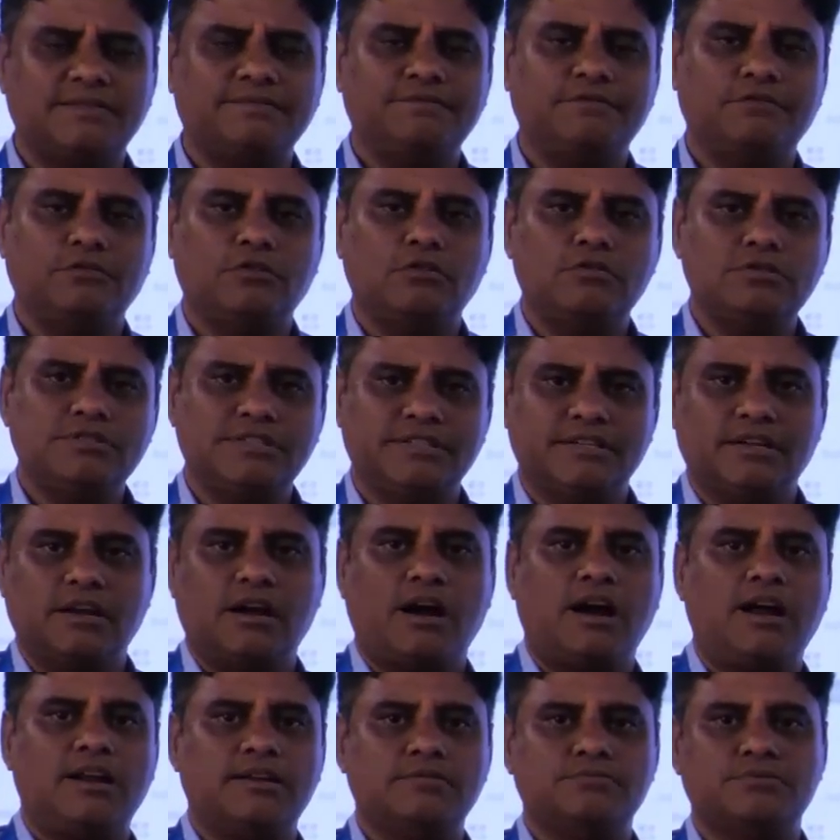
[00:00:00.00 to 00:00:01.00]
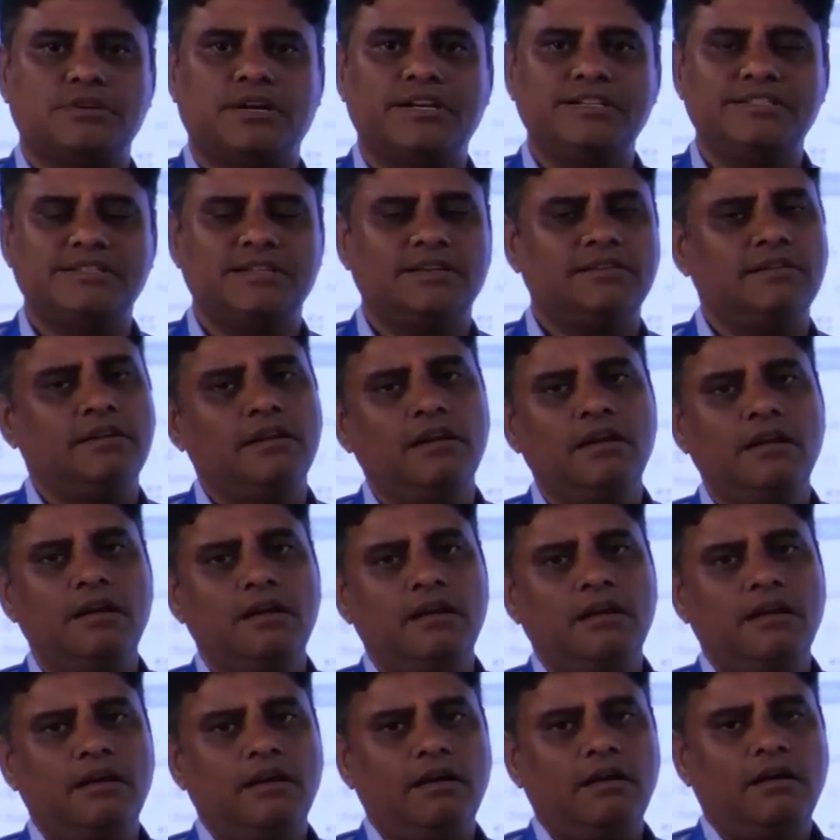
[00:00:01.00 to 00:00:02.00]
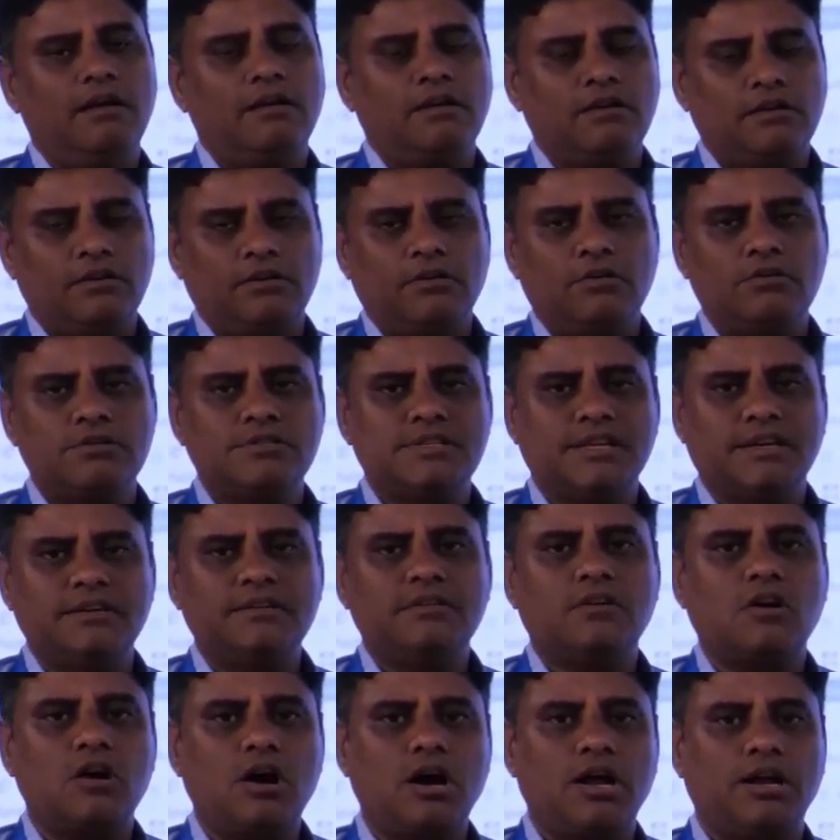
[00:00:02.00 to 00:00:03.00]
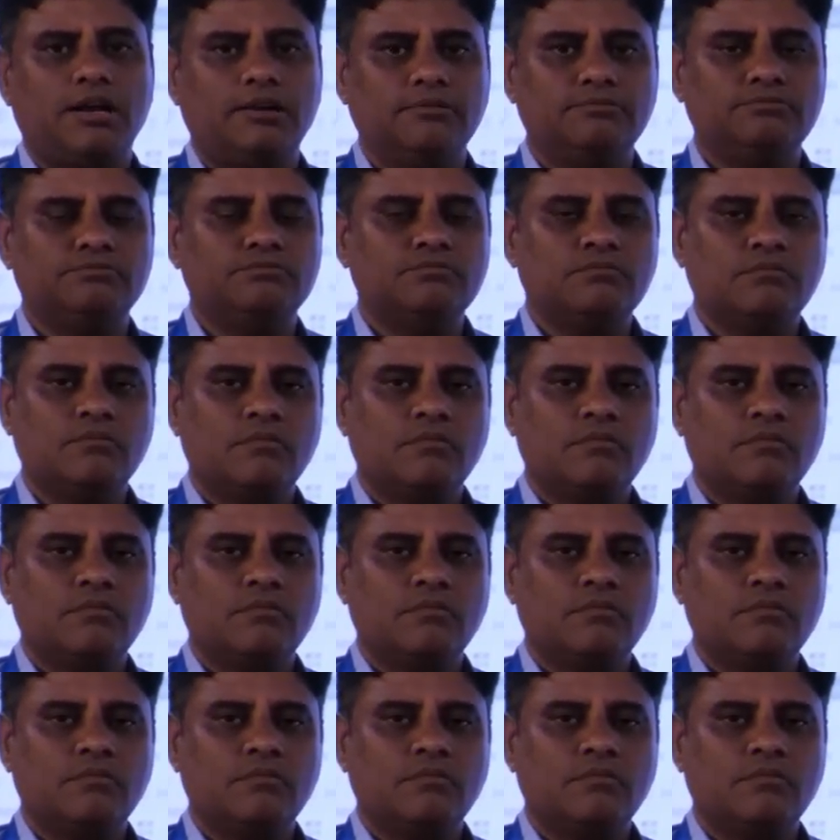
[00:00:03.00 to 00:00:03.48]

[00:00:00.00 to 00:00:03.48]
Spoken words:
of rows and columns, right, sir? Rows and column.